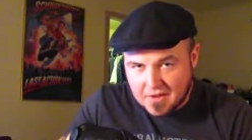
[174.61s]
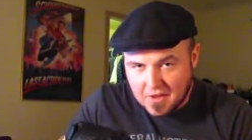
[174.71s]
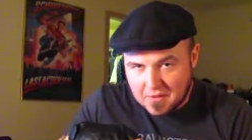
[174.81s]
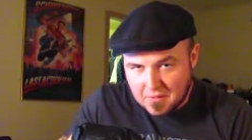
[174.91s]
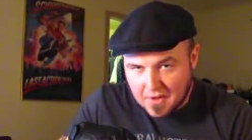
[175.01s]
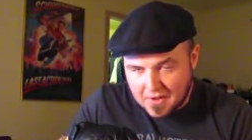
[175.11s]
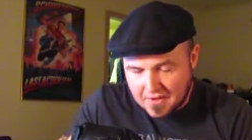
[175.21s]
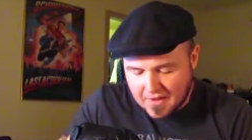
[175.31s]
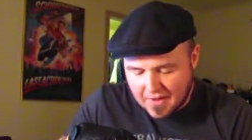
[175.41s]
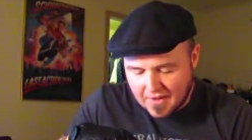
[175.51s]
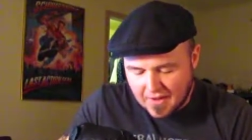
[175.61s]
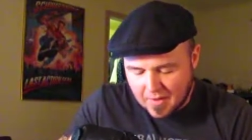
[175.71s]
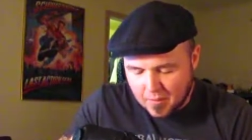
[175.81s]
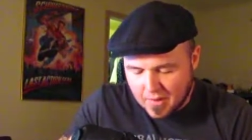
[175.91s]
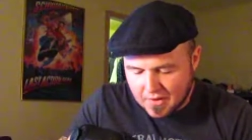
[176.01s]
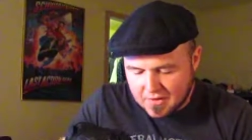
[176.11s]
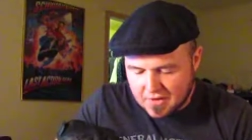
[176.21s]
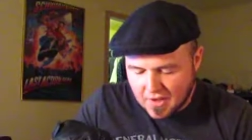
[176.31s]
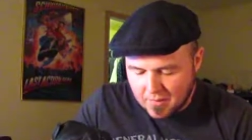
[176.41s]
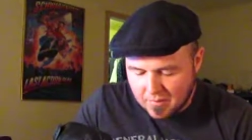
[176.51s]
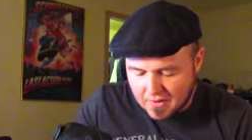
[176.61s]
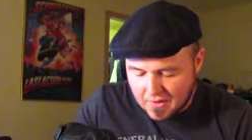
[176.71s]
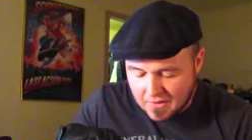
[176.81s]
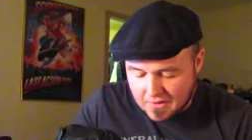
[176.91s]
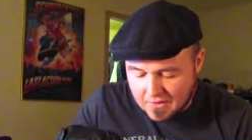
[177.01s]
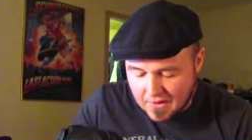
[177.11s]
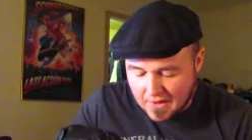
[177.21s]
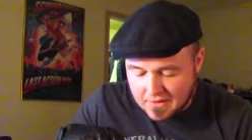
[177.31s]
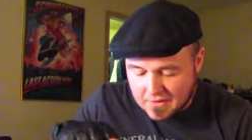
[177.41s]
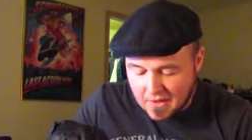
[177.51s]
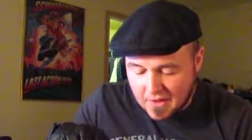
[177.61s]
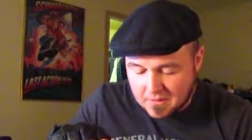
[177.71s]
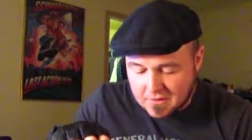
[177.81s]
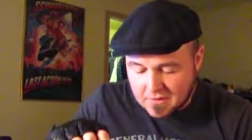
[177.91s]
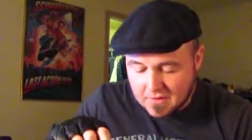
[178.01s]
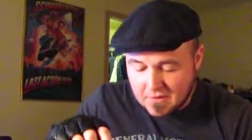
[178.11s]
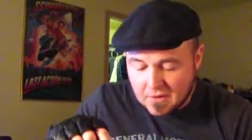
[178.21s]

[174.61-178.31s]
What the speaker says: gun mud that kind of builds up along the slide stops and